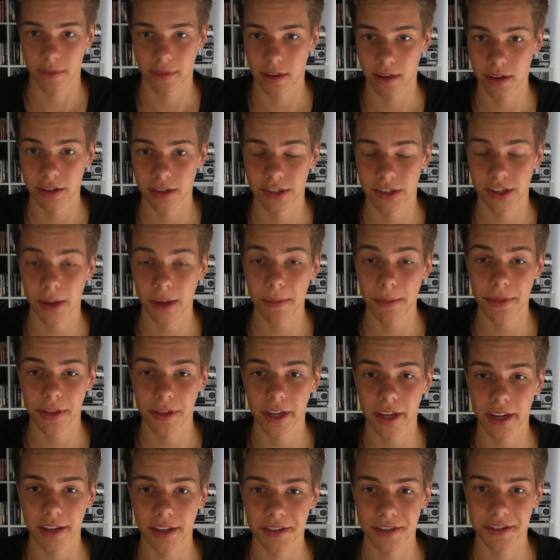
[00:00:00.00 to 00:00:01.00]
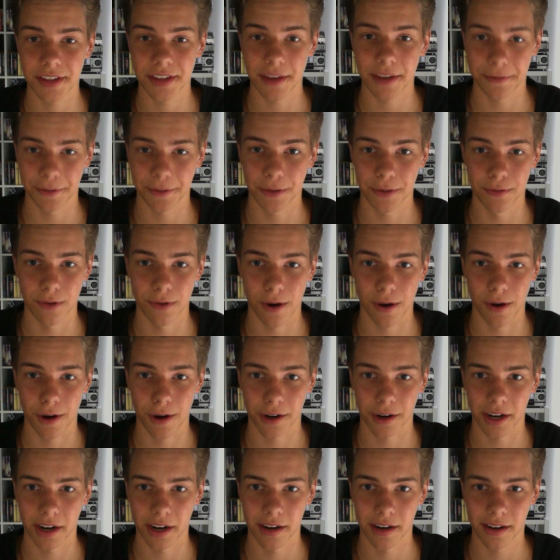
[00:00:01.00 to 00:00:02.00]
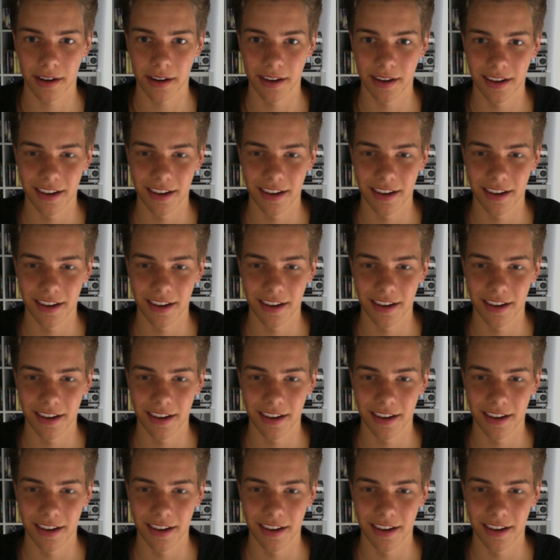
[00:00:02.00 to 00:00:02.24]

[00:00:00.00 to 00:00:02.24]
something is definitely wrong here.